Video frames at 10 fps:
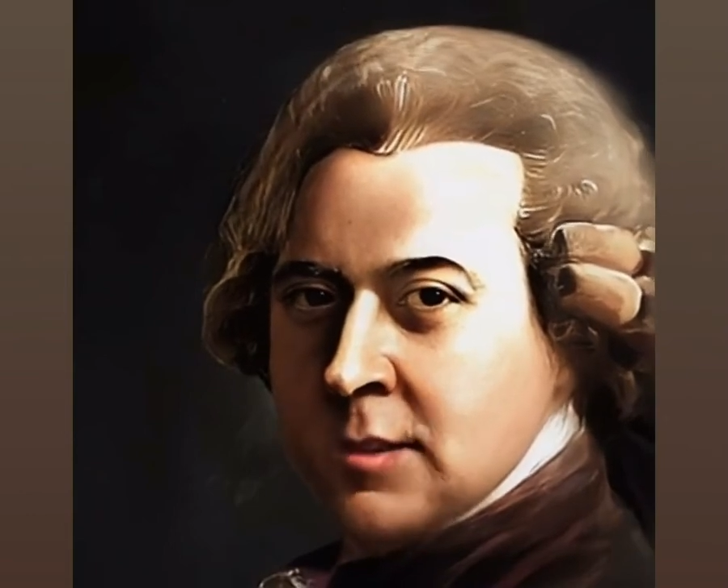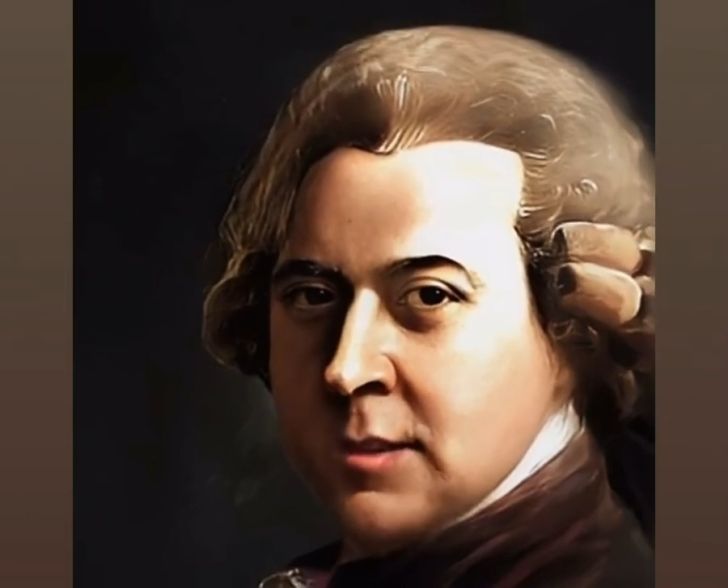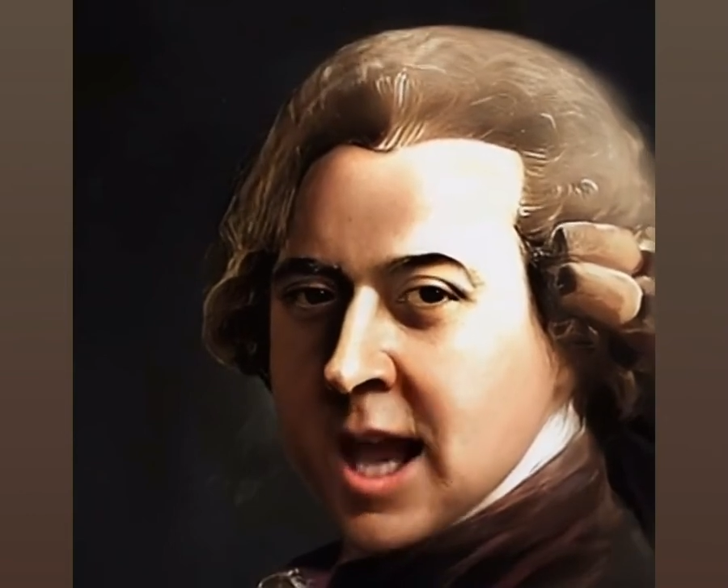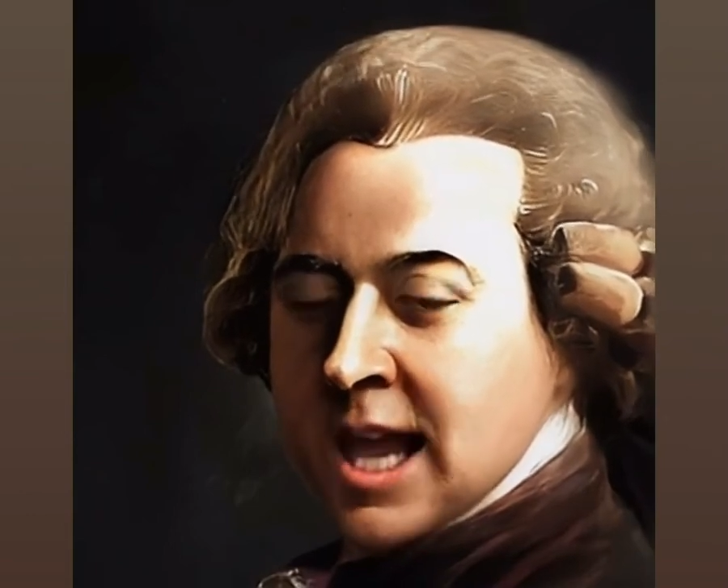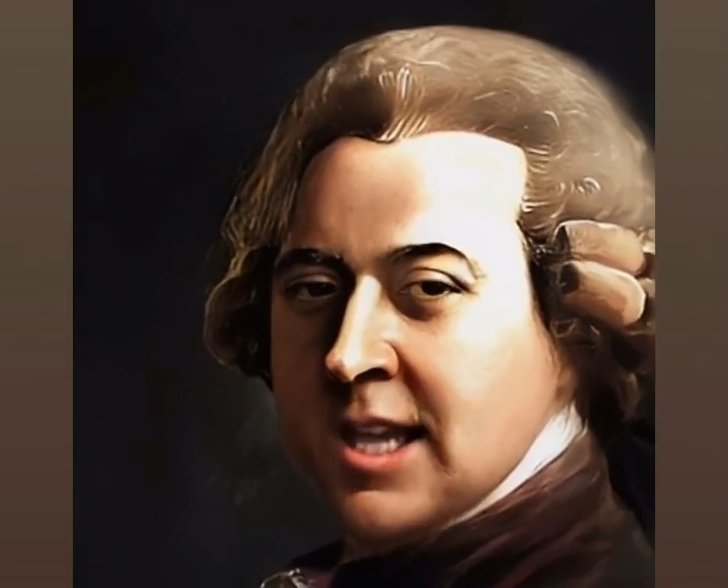
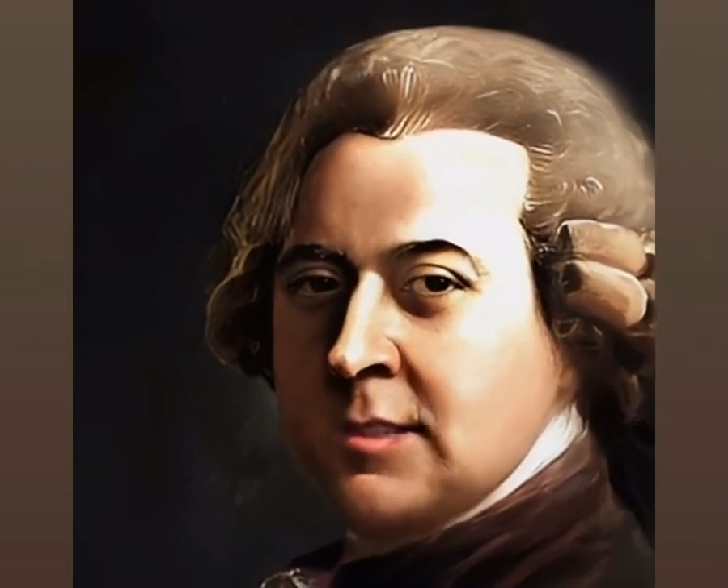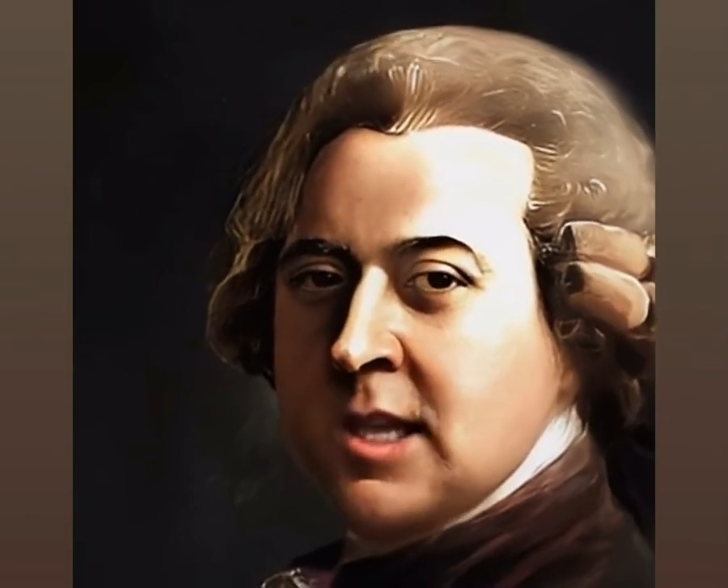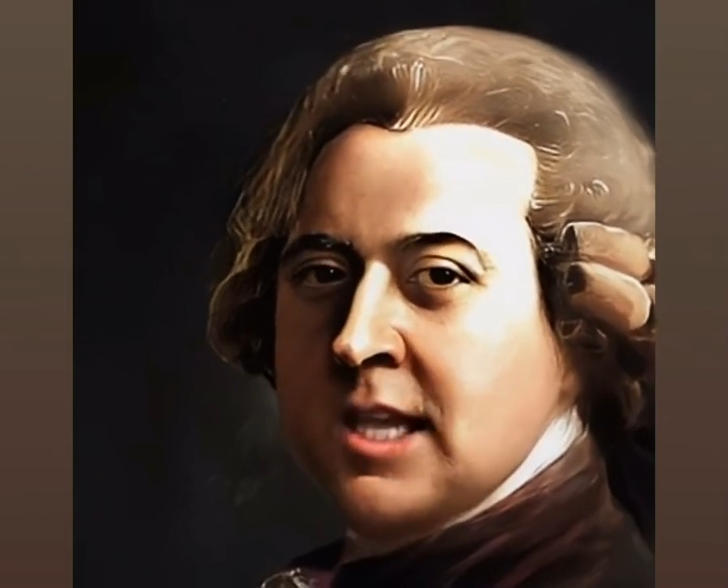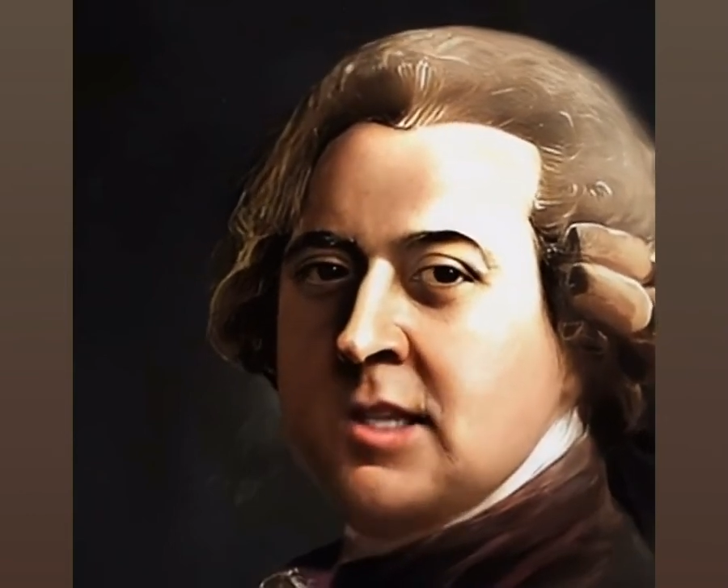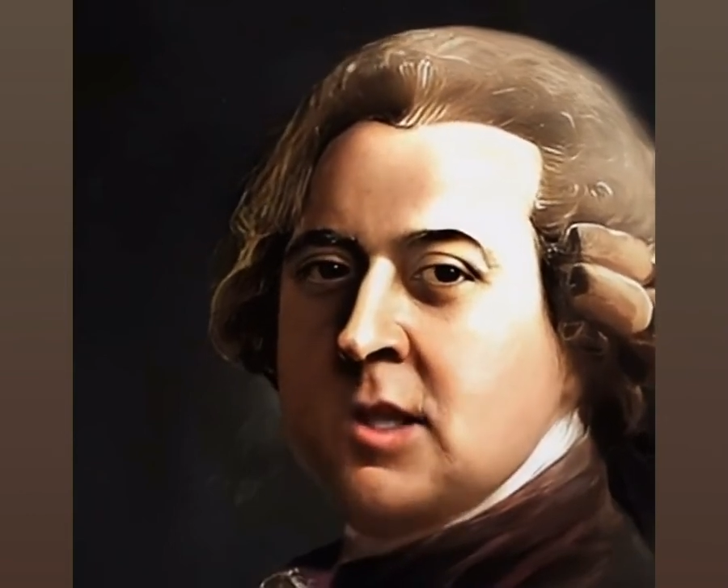and if he
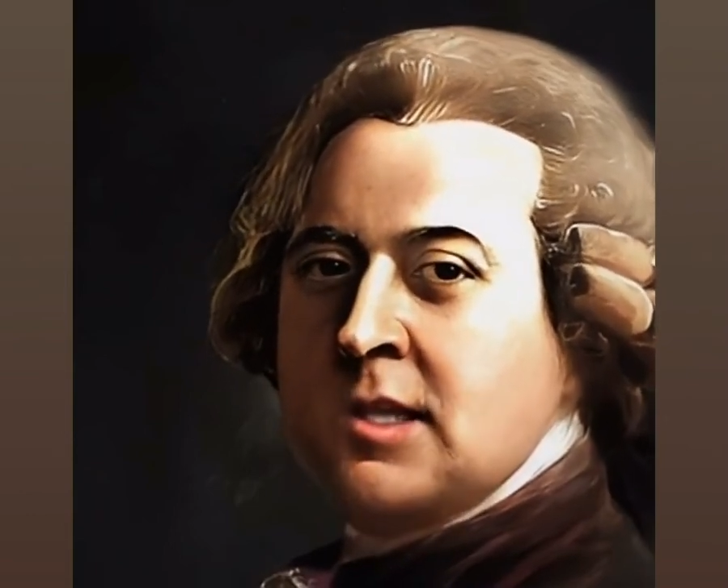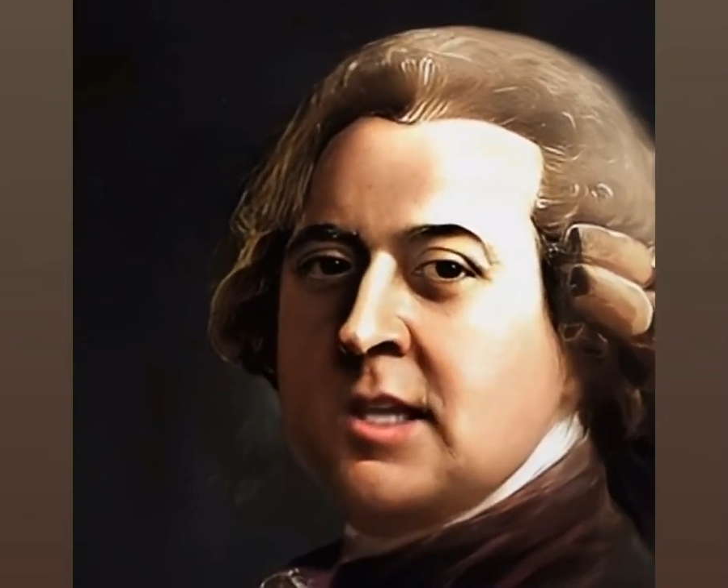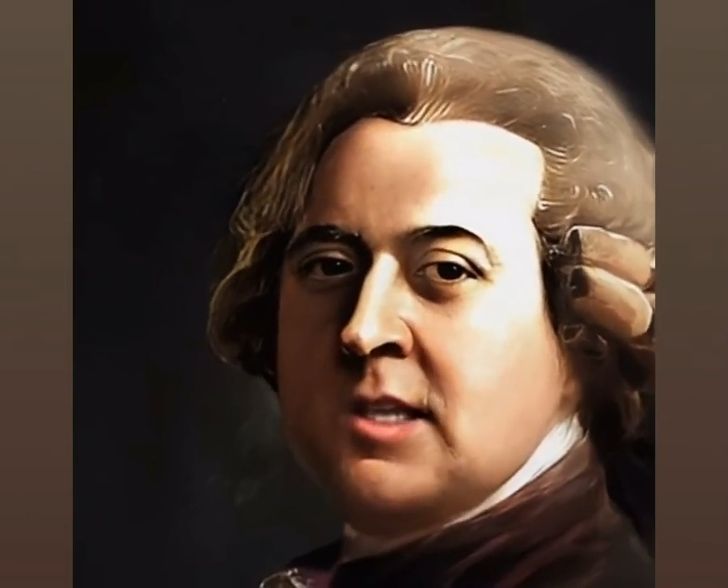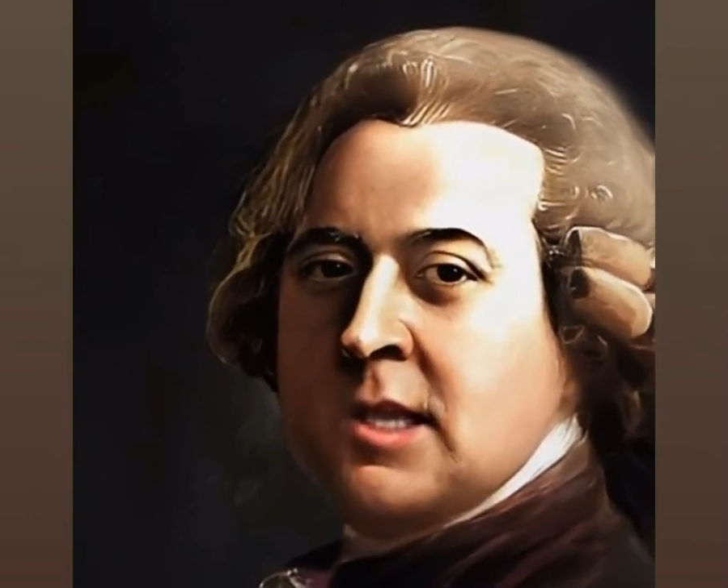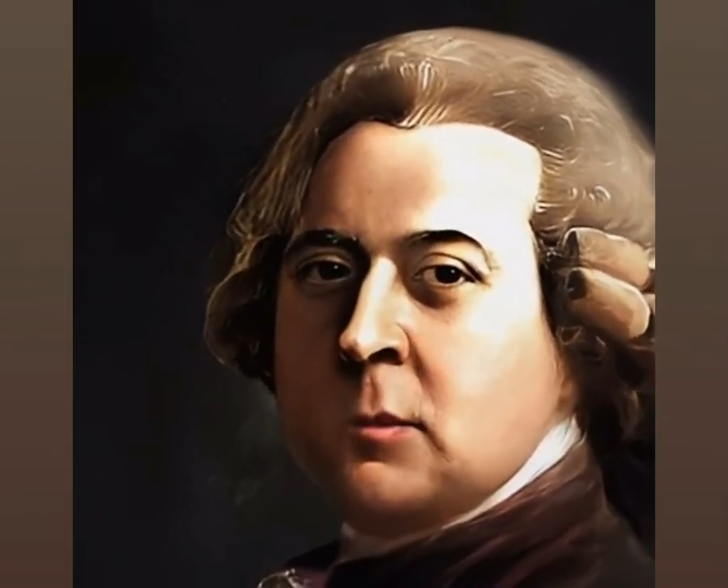is not in some